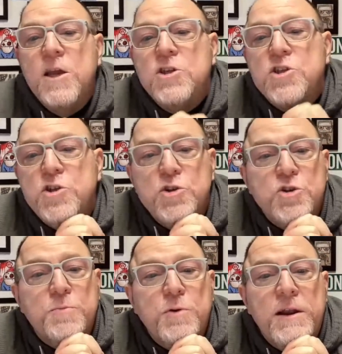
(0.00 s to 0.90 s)
to use
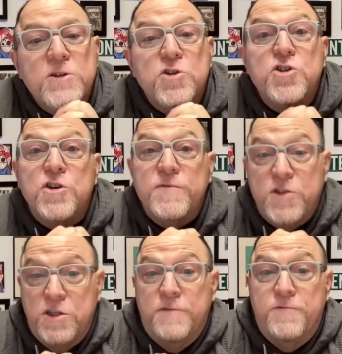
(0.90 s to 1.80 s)
your product or service
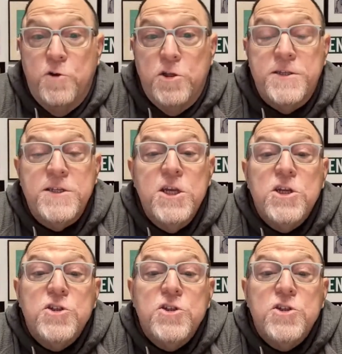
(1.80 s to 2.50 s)
to the fullest.